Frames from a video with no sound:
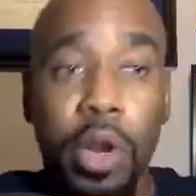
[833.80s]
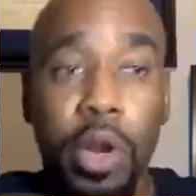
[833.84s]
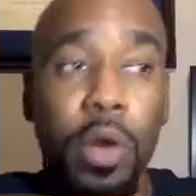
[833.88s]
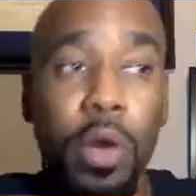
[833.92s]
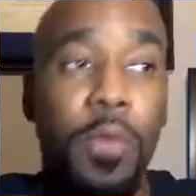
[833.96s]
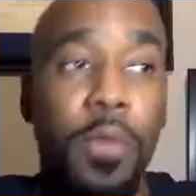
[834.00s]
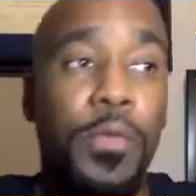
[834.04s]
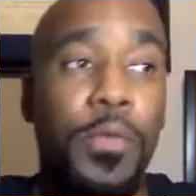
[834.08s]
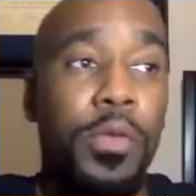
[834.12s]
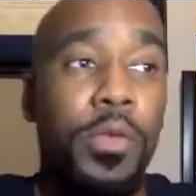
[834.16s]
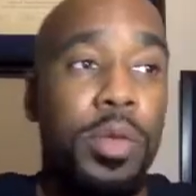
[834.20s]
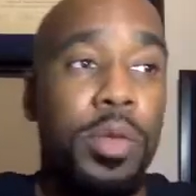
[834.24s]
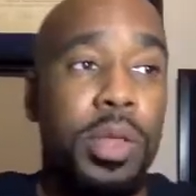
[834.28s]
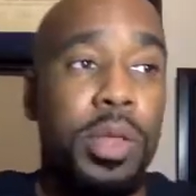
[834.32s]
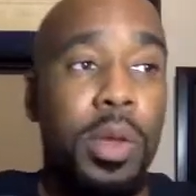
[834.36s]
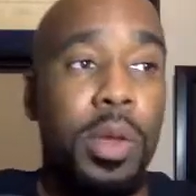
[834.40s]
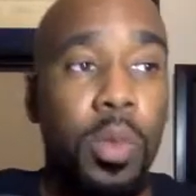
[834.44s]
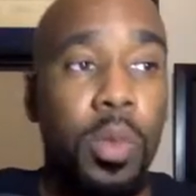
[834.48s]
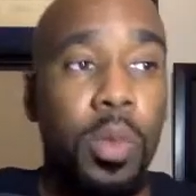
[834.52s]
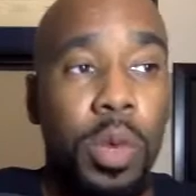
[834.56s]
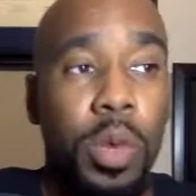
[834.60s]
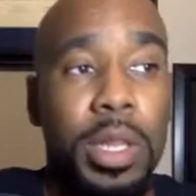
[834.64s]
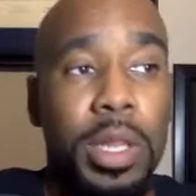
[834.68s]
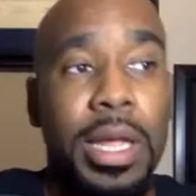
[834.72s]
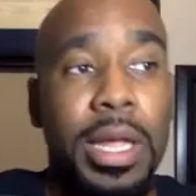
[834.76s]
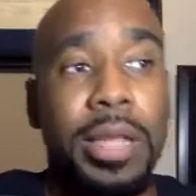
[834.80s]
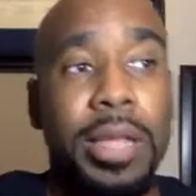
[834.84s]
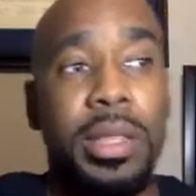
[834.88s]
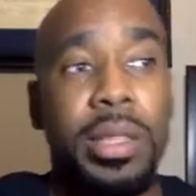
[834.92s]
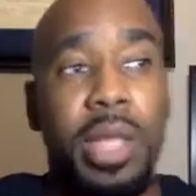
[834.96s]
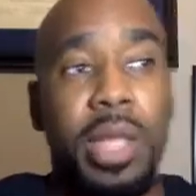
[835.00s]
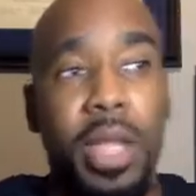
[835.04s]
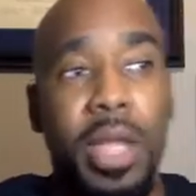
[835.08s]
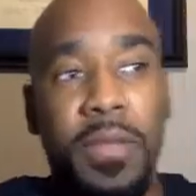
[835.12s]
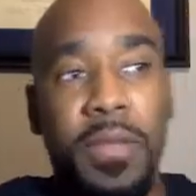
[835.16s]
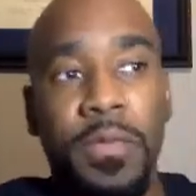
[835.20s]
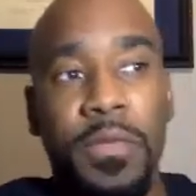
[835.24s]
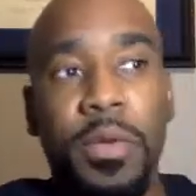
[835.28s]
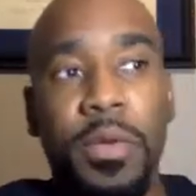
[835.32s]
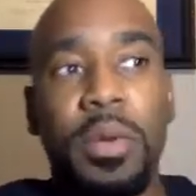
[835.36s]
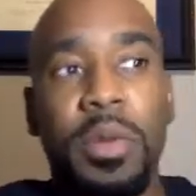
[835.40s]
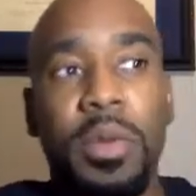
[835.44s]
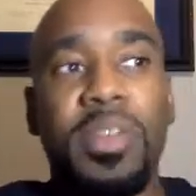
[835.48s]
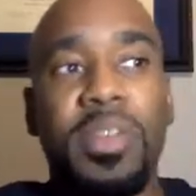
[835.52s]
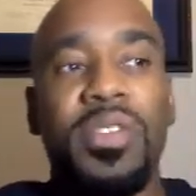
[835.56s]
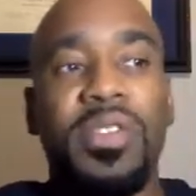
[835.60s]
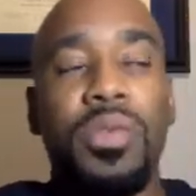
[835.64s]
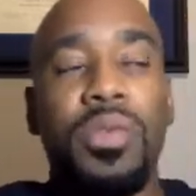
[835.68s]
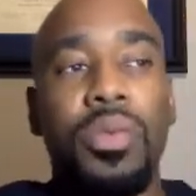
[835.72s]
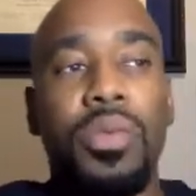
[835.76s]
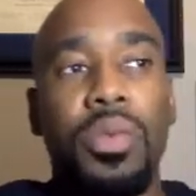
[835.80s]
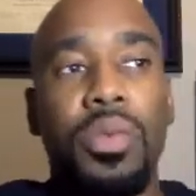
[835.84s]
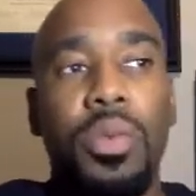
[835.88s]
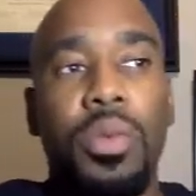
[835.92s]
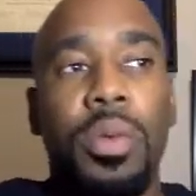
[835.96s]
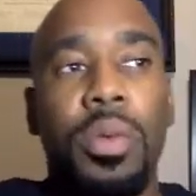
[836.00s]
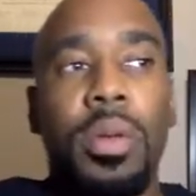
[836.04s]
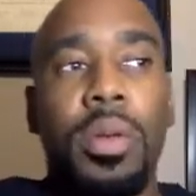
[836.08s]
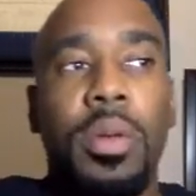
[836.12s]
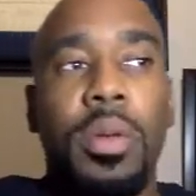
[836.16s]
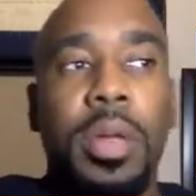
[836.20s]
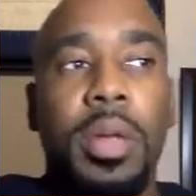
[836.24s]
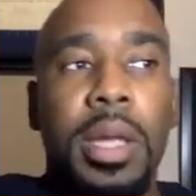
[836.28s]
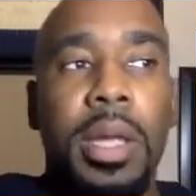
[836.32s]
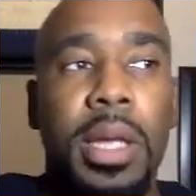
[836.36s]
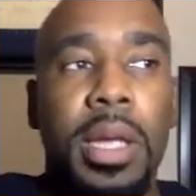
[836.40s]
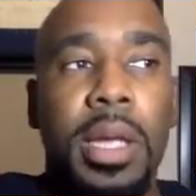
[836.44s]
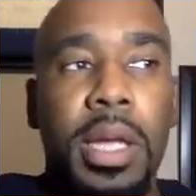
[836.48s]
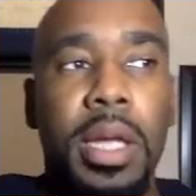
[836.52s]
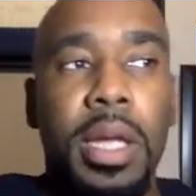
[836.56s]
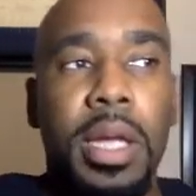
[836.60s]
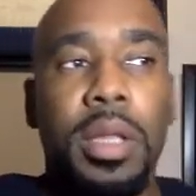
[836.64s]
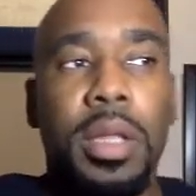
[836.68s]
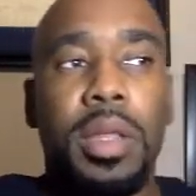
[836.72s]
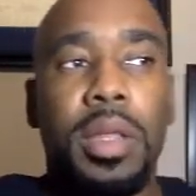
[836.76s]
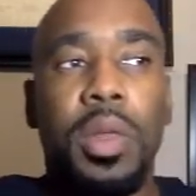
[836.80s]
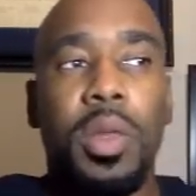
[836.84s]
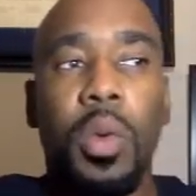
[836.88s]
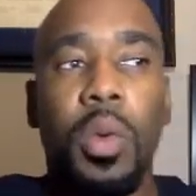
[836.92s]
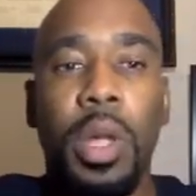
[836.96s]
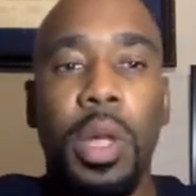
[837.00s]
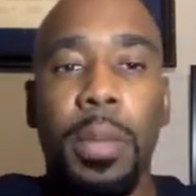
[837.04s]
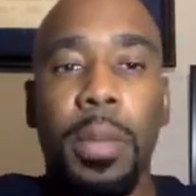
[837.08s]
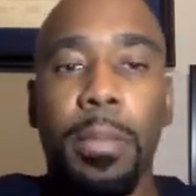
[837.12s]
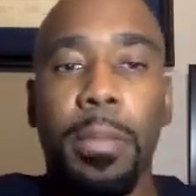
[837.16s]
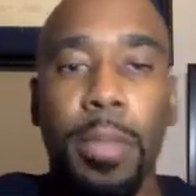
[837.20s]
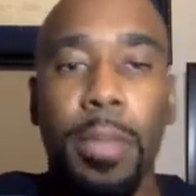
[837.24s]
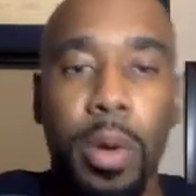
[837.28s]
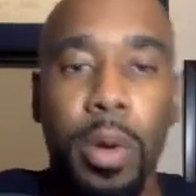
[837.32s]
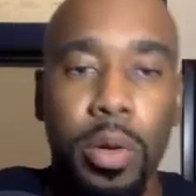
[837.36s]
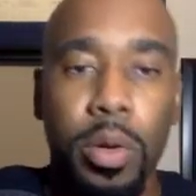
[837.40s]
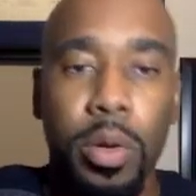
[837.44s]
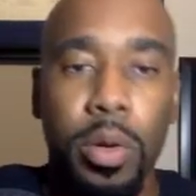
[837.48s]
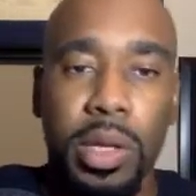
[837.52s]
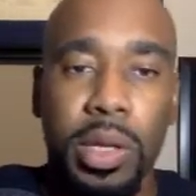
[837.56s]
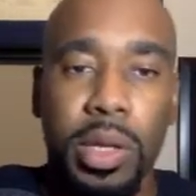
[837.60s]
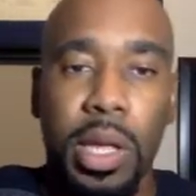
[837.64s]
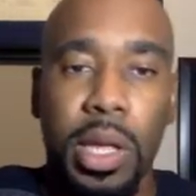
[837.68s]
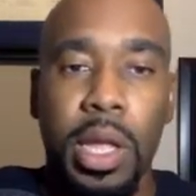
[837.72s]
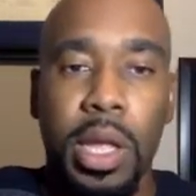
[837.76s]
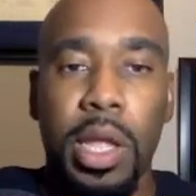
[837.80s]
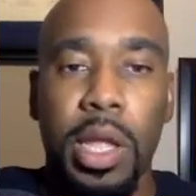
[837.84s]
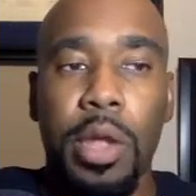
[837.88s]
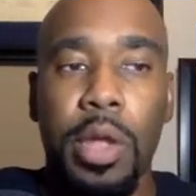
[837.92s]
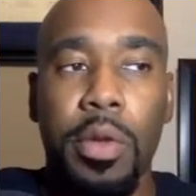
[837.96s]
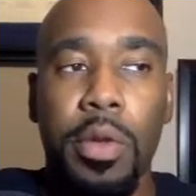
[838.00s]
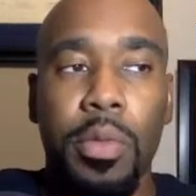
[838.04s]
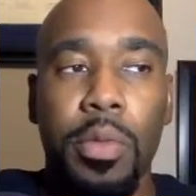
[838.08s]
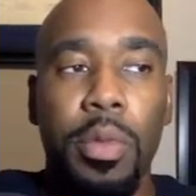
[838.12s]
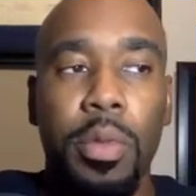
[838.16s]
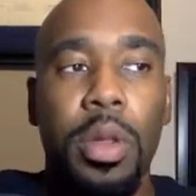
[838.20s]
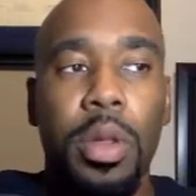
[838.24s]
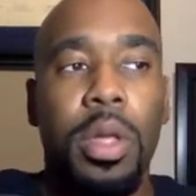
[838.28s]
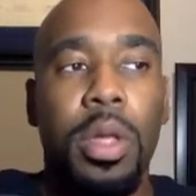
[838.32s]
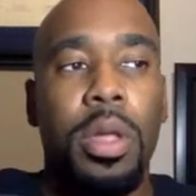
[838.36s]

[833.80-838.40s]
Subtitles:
for someone like Stanfield to get so immersed in,